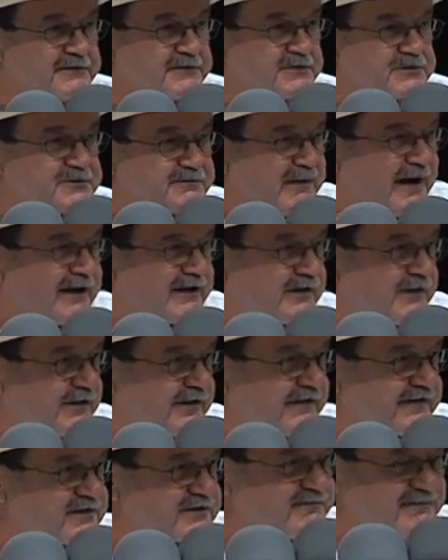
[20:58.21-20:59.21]
Despite
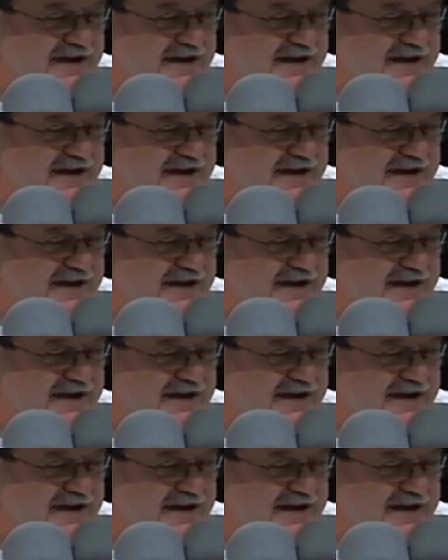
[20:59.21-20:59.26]
all of this